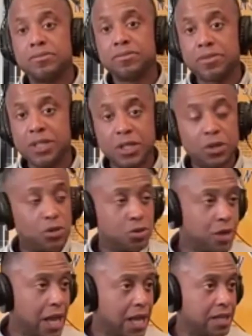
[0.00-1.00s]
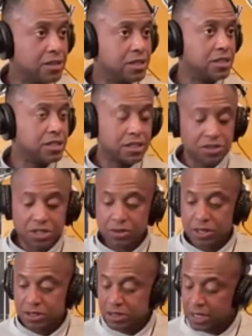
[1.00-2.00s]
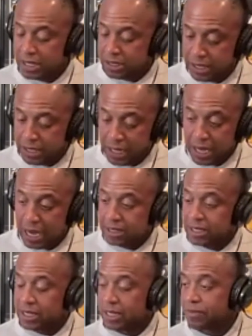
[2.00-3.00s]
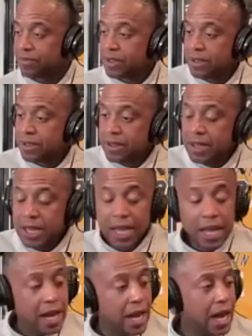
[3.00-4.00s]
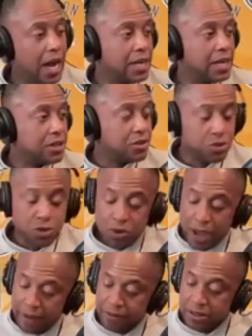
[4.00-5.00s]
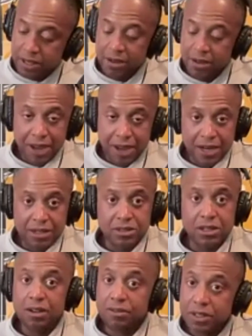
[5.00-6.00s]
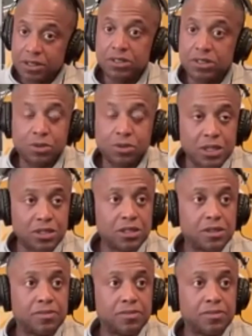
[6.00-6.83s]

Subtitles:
you know, you guys in this generation say, stay locked in. You have to take advantage of this situation.